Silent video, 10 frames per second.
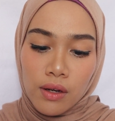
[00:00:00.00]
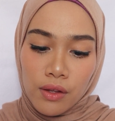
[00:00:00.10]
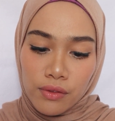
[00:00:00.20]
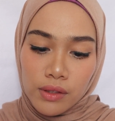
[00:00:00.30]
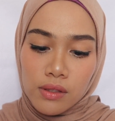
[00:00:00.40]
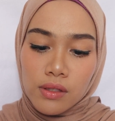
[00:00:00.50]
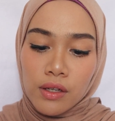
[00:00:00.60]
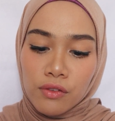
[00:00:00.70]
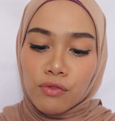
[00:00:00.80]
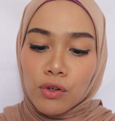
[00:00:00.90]
lengthens
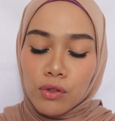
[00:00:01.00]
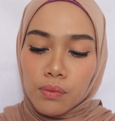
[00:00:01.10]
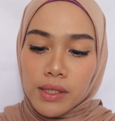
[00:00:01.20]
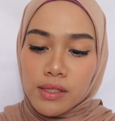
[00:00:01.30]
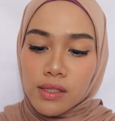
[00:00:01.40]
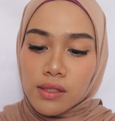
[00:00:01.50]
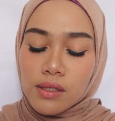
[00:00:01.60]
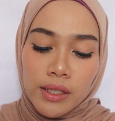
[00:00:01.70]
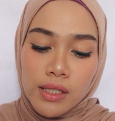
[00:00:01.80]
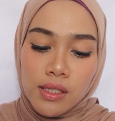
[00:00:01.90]
and volumizes.
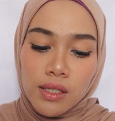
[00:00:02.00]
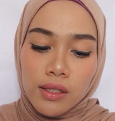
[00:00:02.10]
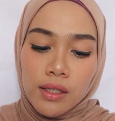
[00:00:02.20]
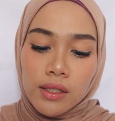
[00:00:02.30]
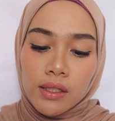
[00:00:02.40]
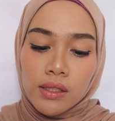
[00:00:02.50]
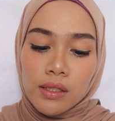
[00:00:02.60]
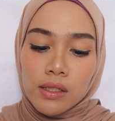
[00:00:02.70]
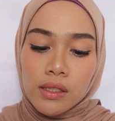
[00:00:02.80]
I can say that it